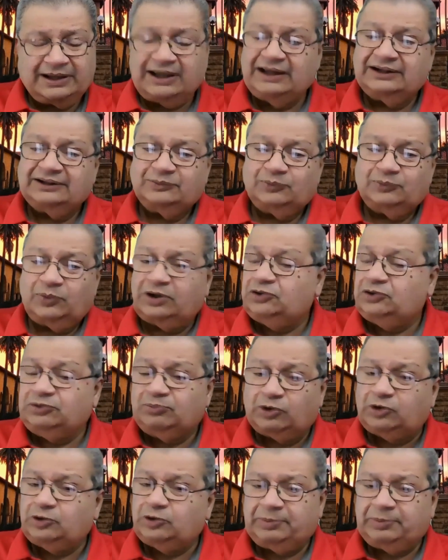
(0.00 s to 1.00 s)
And what
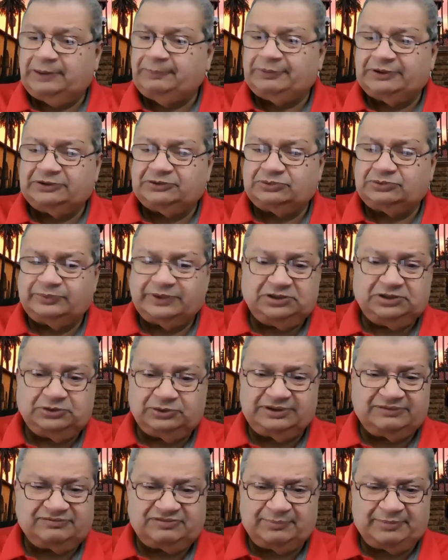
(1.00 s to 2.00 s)
do people do when
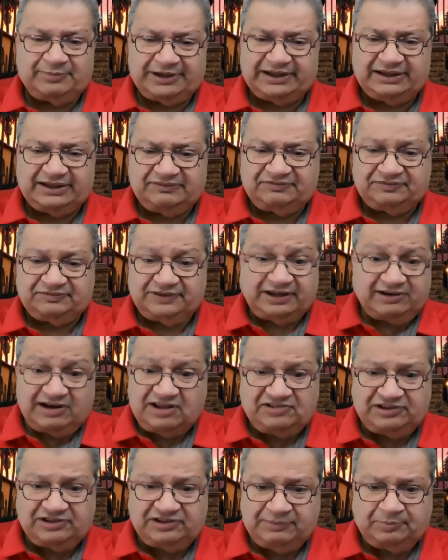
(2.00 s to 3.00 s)
you give them a gift? They
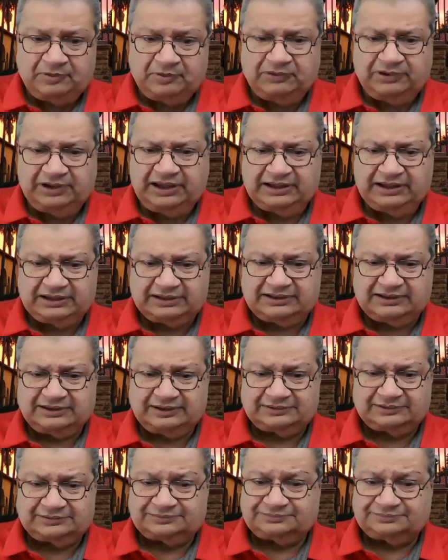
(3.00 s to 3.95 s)
reciprocate.